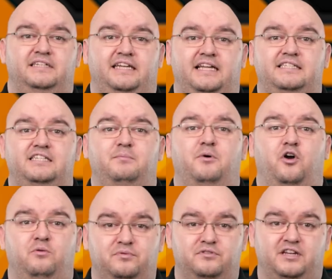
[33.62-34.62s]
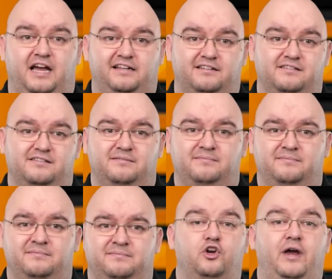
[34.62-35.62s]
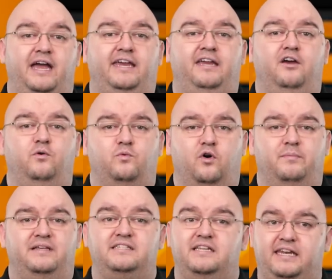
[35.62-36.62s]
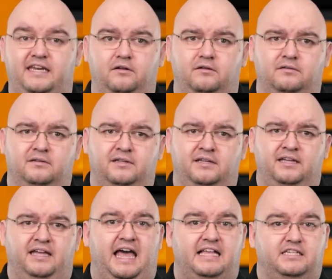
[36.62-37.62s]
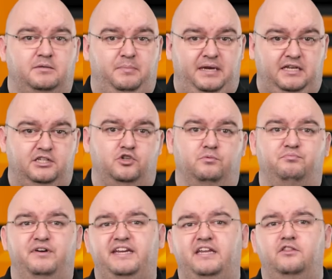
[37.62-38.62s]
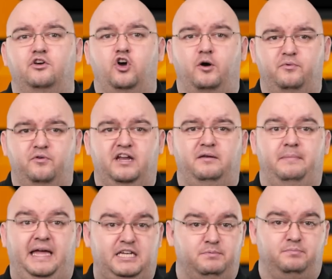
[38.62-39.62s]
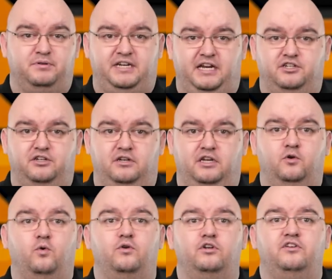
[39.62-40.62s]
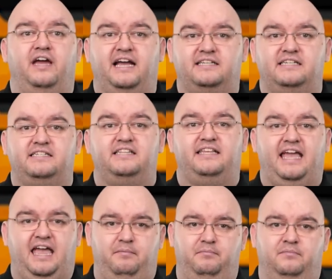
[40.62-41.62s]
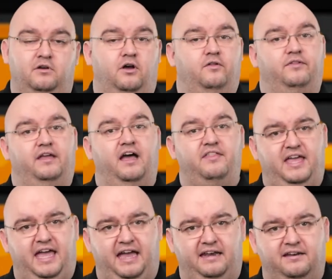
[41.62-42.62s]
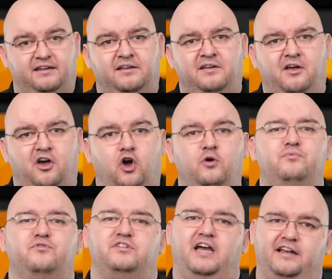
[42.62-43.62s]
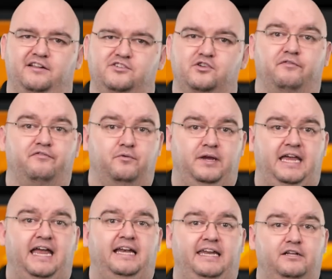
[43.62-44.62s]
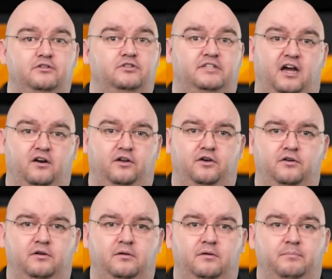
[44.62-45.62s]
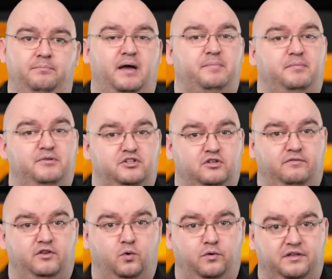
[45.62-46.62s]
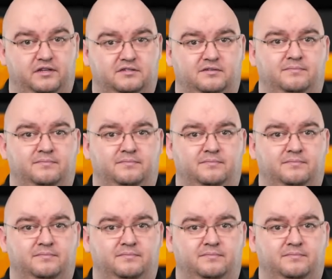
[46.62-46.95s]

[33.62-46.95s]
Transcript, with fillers: Get some homebrew titles. Cracking a ROM is illegal, as it means you're breaking the copyright management protection in order to access the game. On the other hand, homebrew titles are free and legal to download, by permission of the authors.